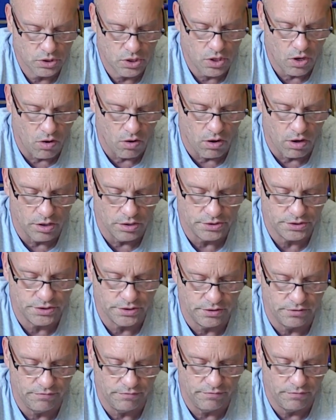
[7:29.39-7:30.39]
cars
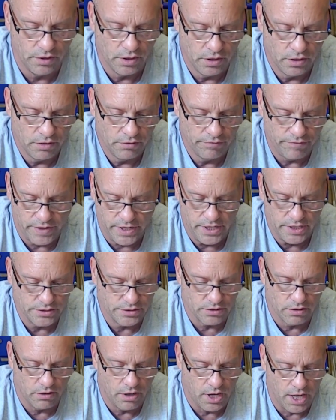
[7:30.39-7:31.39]
and
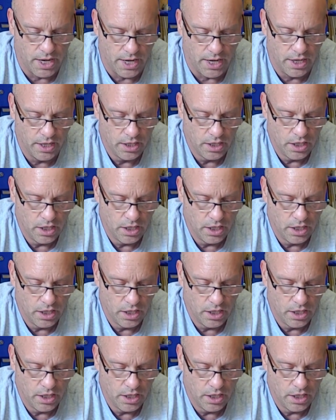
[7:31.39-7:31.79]
fans on high.